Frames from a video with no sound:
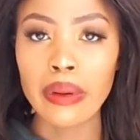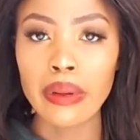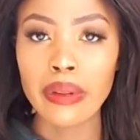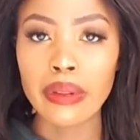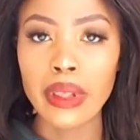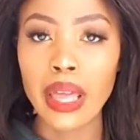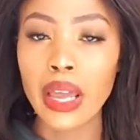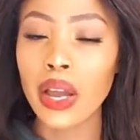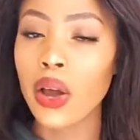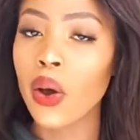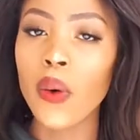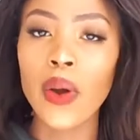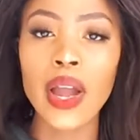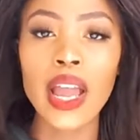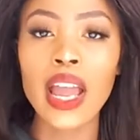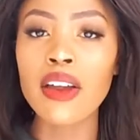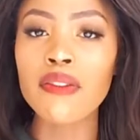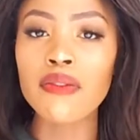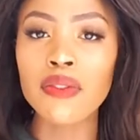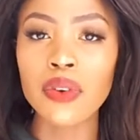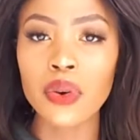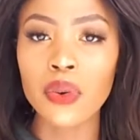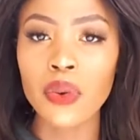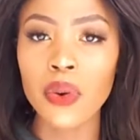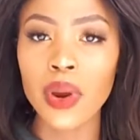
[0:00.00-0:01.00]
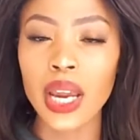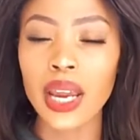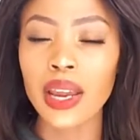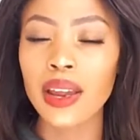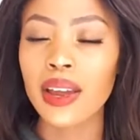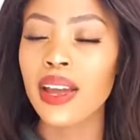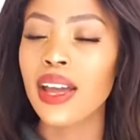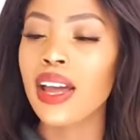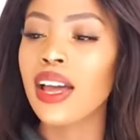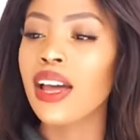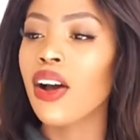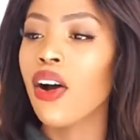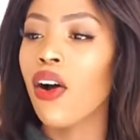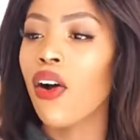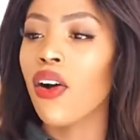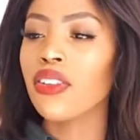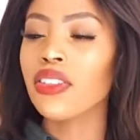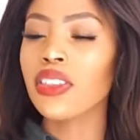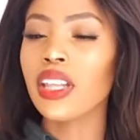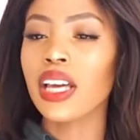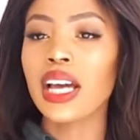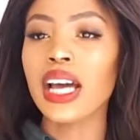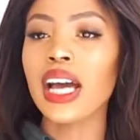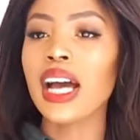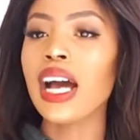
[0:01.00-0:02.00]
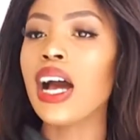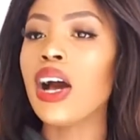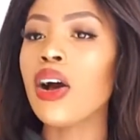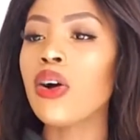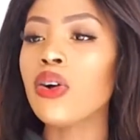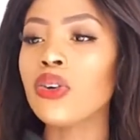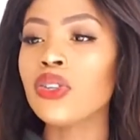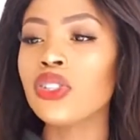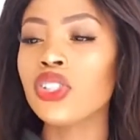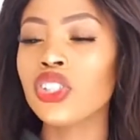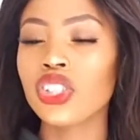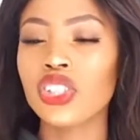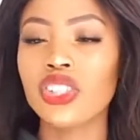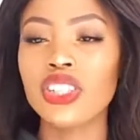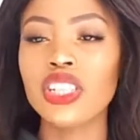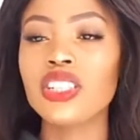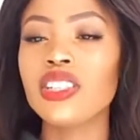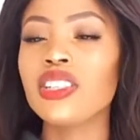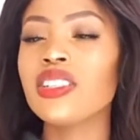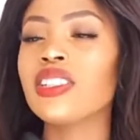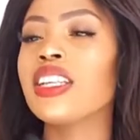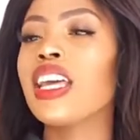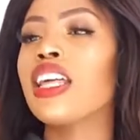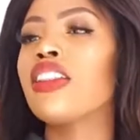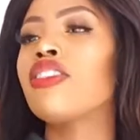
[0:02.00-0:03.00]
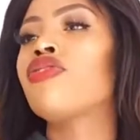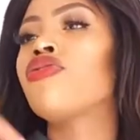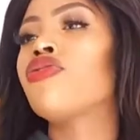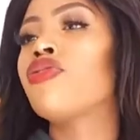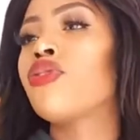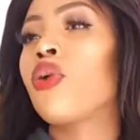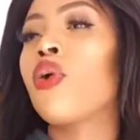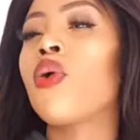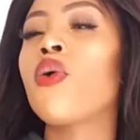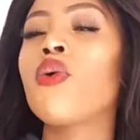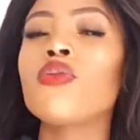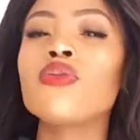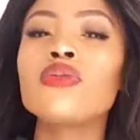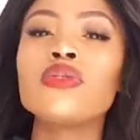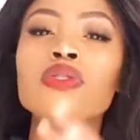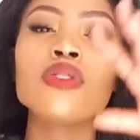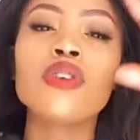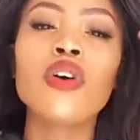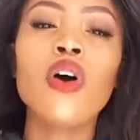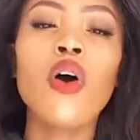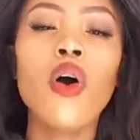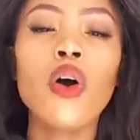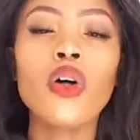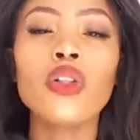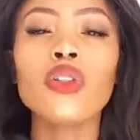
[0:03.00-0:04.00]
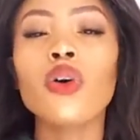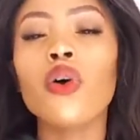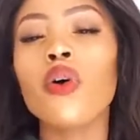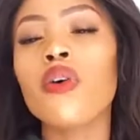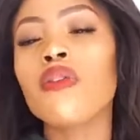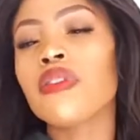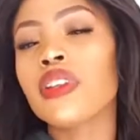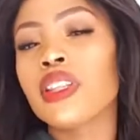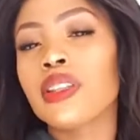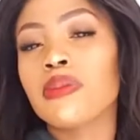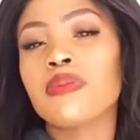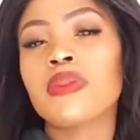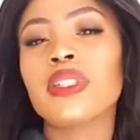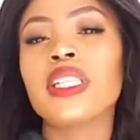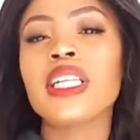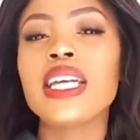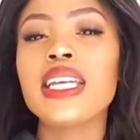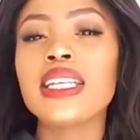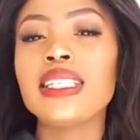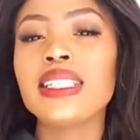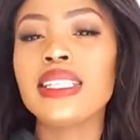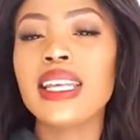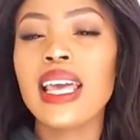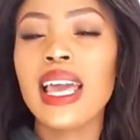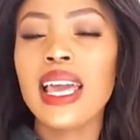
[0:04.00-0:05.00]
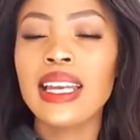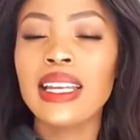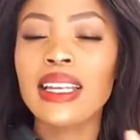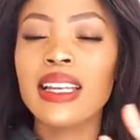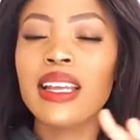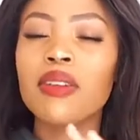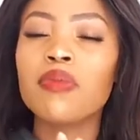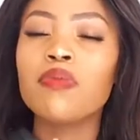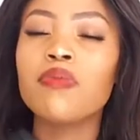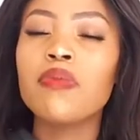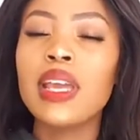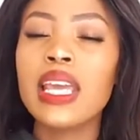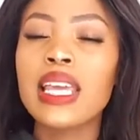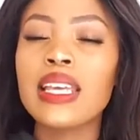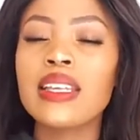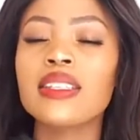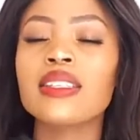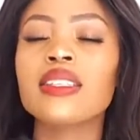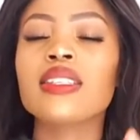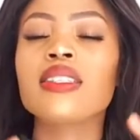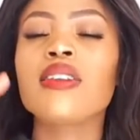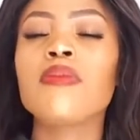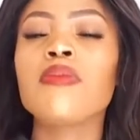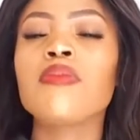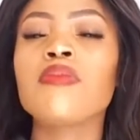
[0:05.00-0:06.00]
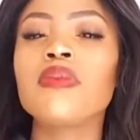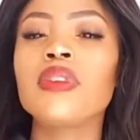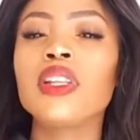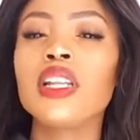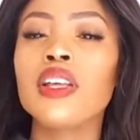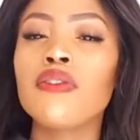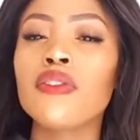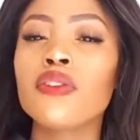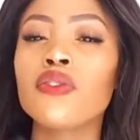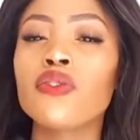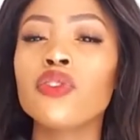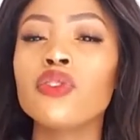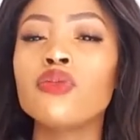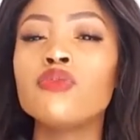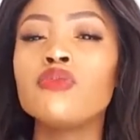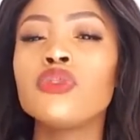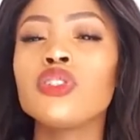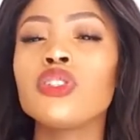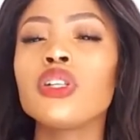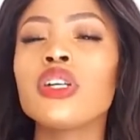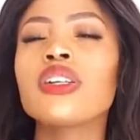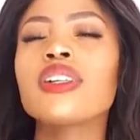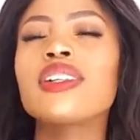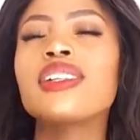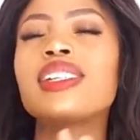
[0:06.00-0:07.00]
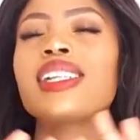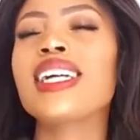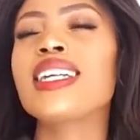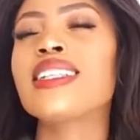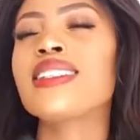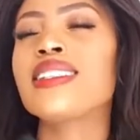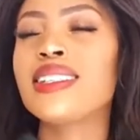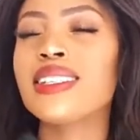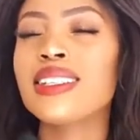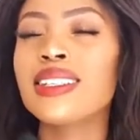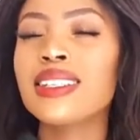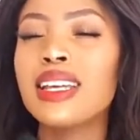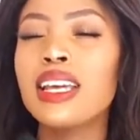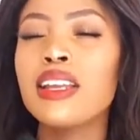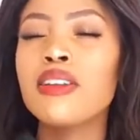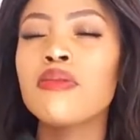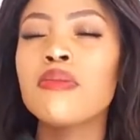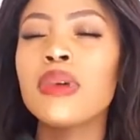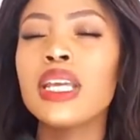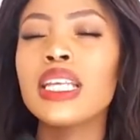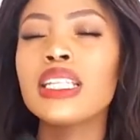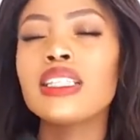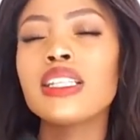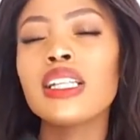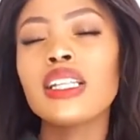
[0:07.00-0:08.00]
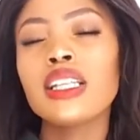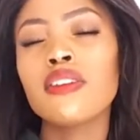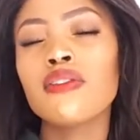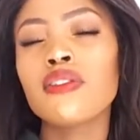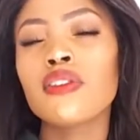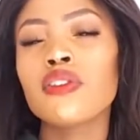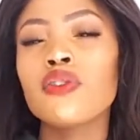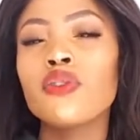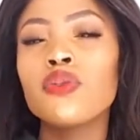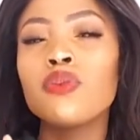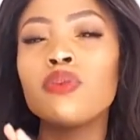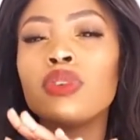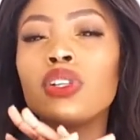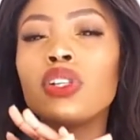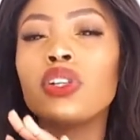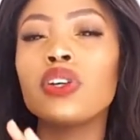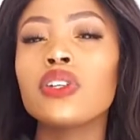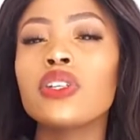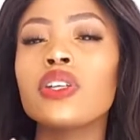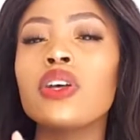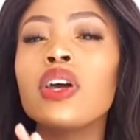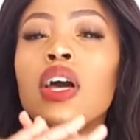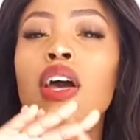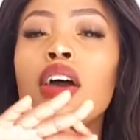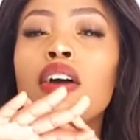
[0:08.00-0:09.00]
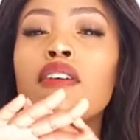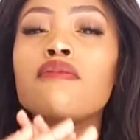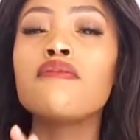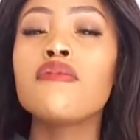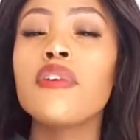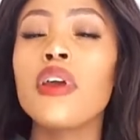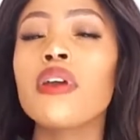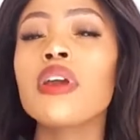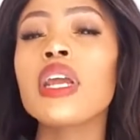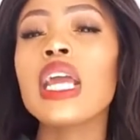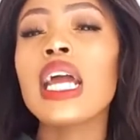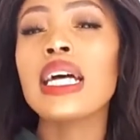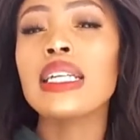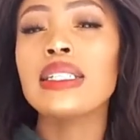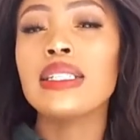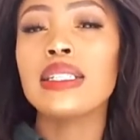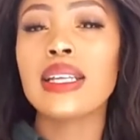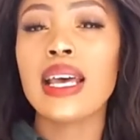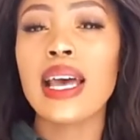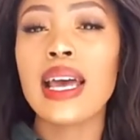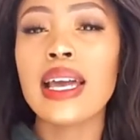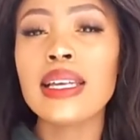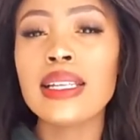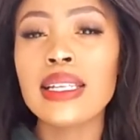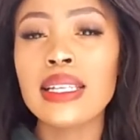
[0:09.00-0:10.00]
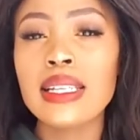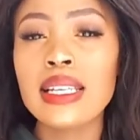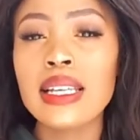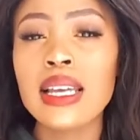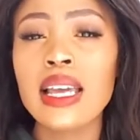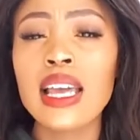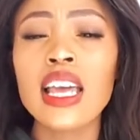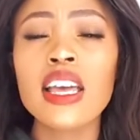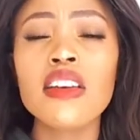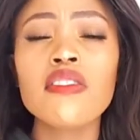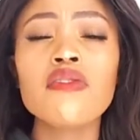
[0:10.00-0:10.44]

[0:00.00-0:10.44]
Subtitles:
They go everywhere. On the couch, they just get thrown all over the place, and it makes the living room look cluttered and makes the living room look very untidy.